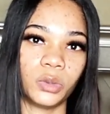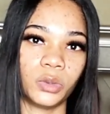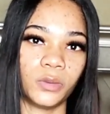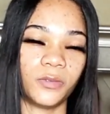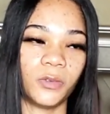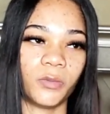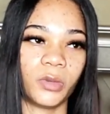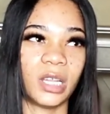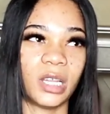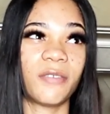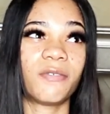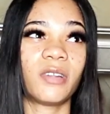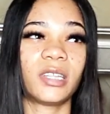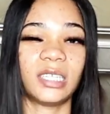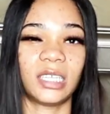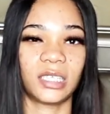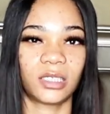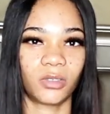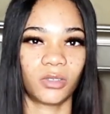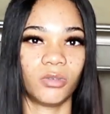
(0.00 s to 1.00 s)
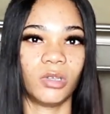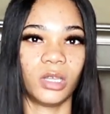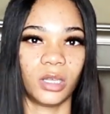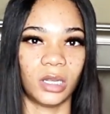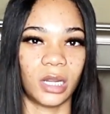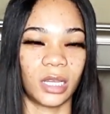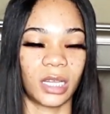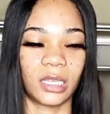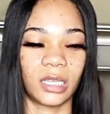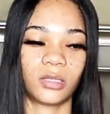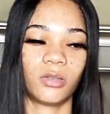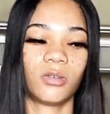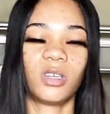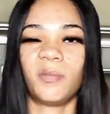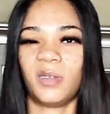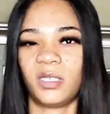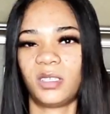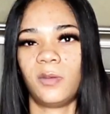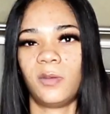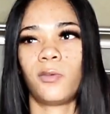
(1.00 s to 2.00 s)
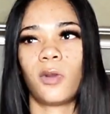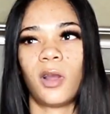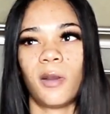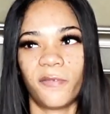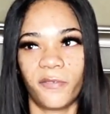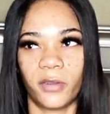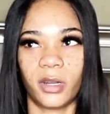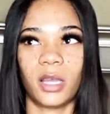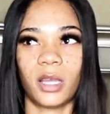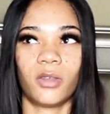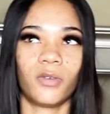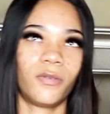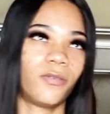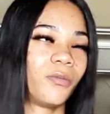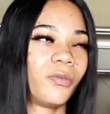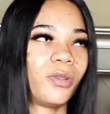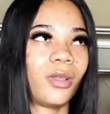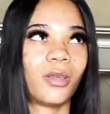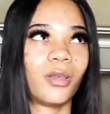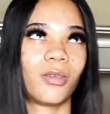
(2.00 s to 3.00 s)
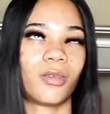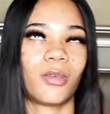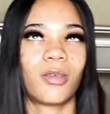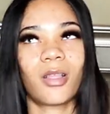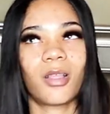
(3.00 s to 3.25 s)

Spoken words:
You feel me? I feel like that's still good. Like I still give myself props for that. You feel me? Like